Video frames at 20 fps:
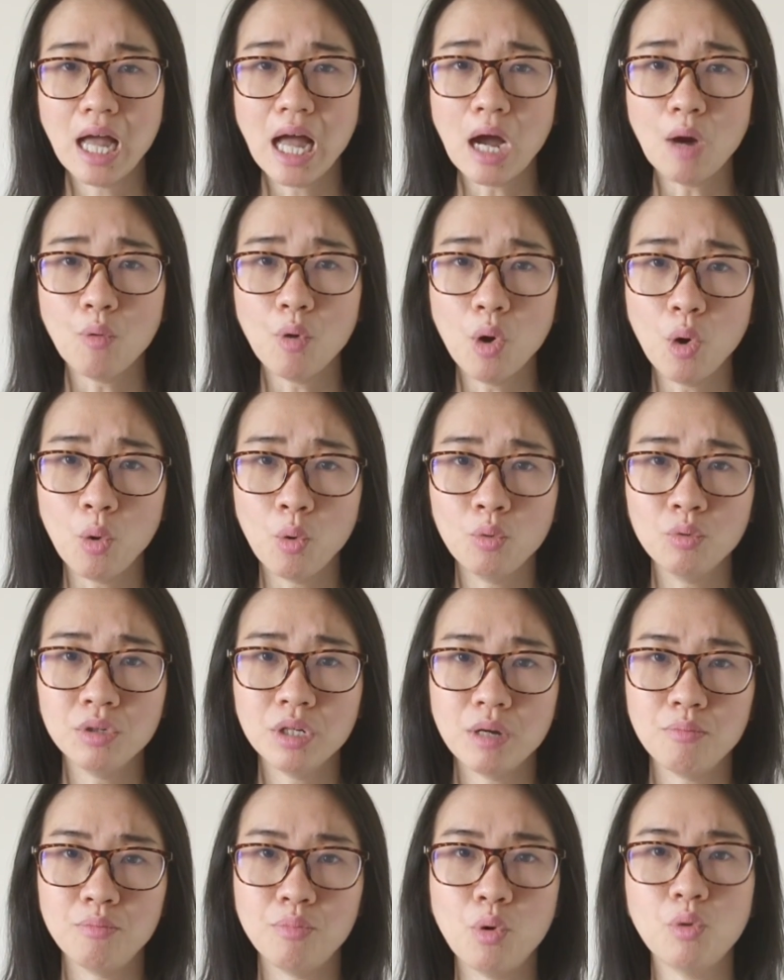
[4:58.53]
our
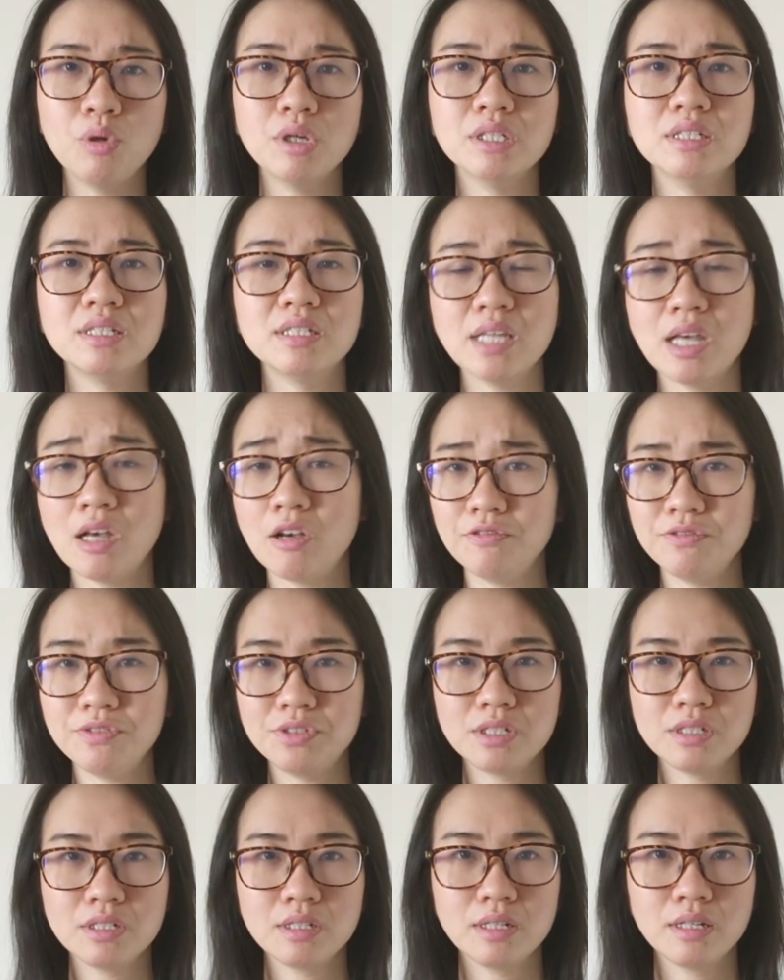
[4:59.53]
own broken
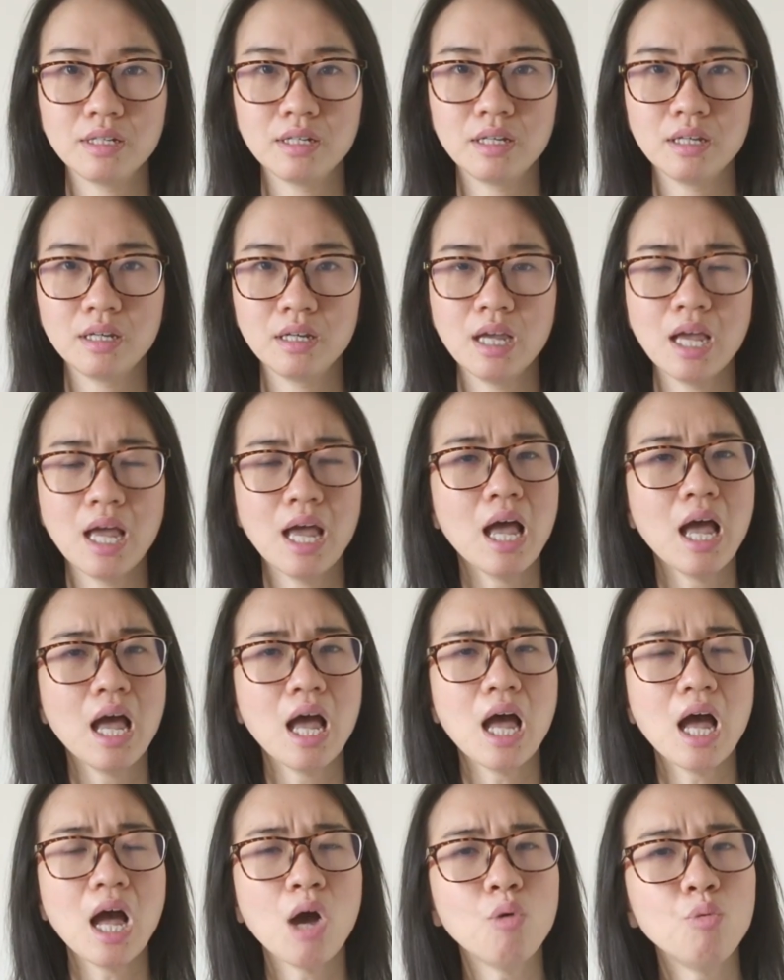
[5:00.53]
selves?
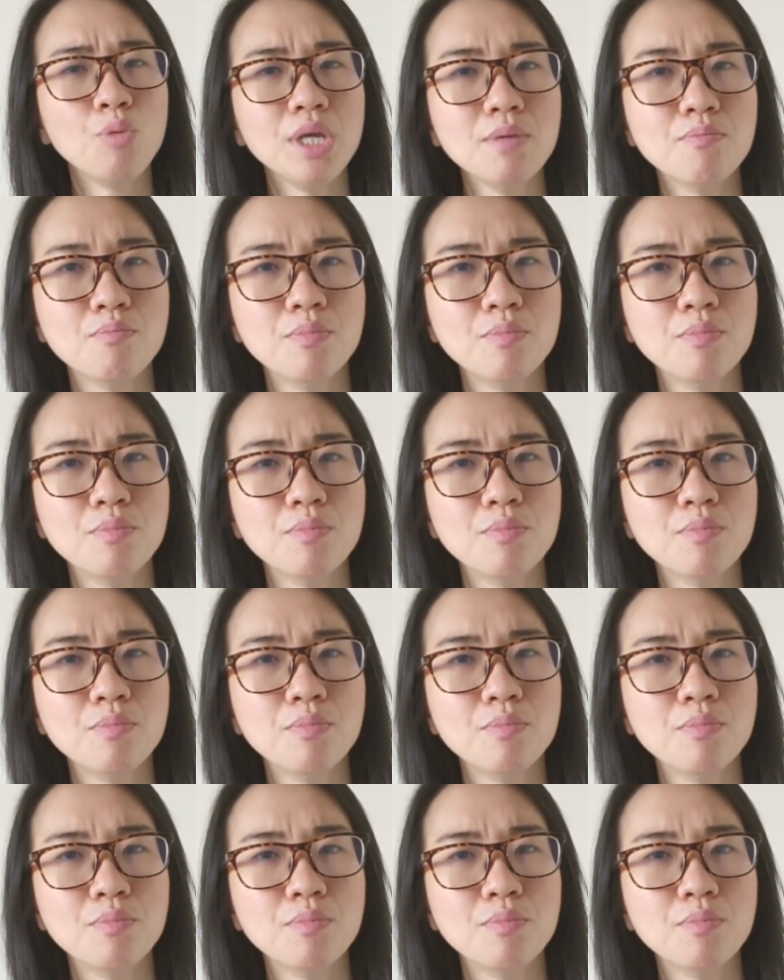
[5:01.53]
Are we